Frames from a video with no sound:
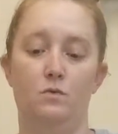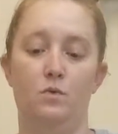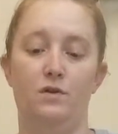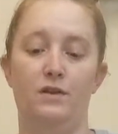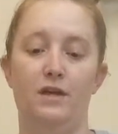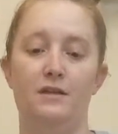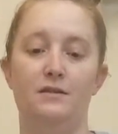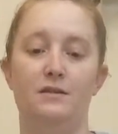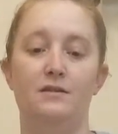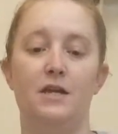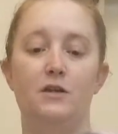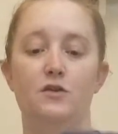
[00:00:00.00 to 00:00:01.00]
where the
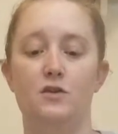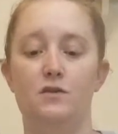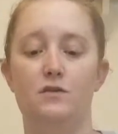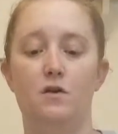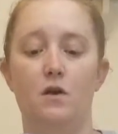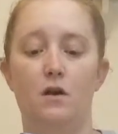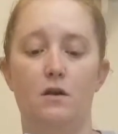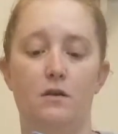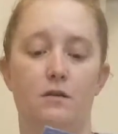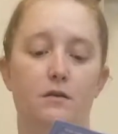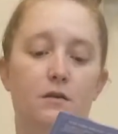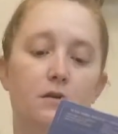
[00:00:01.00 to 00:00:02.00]
indentations are
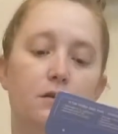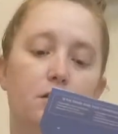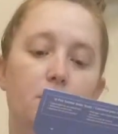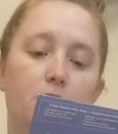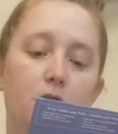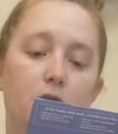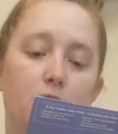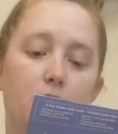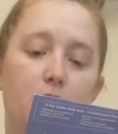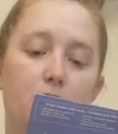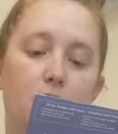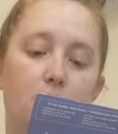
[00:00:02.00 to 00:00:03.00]

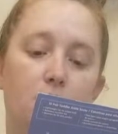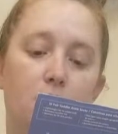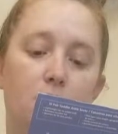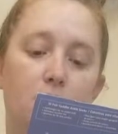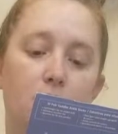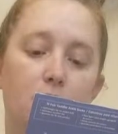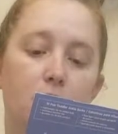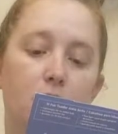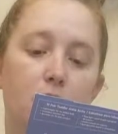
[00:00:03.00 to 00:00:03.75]
and then